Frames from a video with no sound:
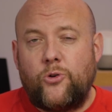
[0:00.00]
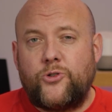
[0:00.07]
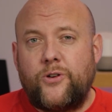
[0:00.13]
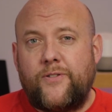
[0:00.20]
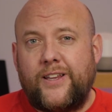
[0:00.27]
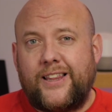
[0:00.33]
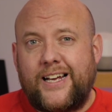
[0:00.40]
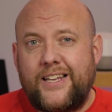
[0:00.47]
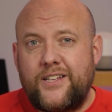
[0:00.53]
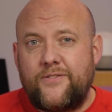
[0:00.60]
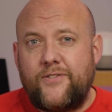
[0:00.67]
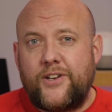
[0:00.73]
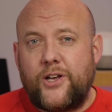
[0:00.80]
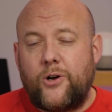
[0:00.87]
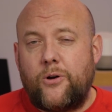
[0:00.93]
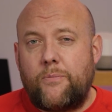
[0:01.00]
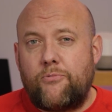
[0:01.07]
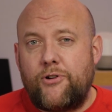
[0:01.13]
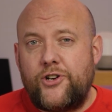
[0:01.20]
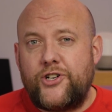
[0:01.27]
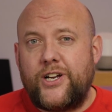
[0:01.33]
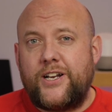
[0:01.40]
Also, if you like this video, I
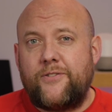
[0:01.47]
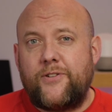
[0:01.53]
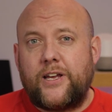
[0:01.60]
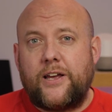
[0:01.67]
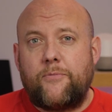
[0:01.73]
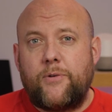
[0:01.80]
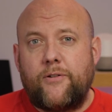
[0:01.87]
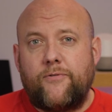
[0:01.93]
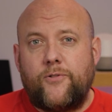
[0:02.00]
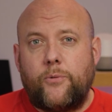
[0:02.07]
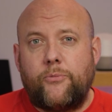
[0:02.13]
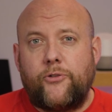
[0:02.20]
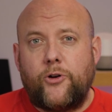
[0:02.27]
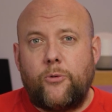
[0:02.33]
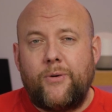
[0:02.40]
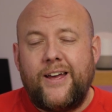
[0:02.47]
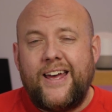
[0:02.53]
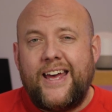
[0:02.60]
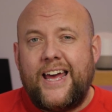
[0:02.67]
appreciate it if you give me a thumbs up.